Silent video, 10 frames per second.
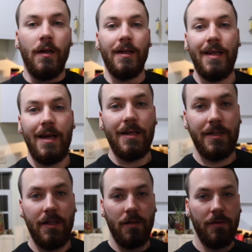And that is
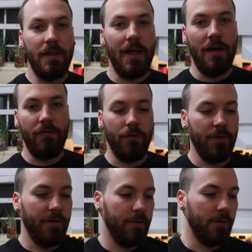gonna be that for
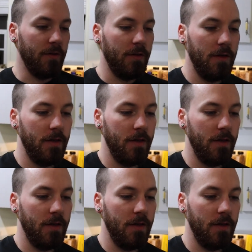this one.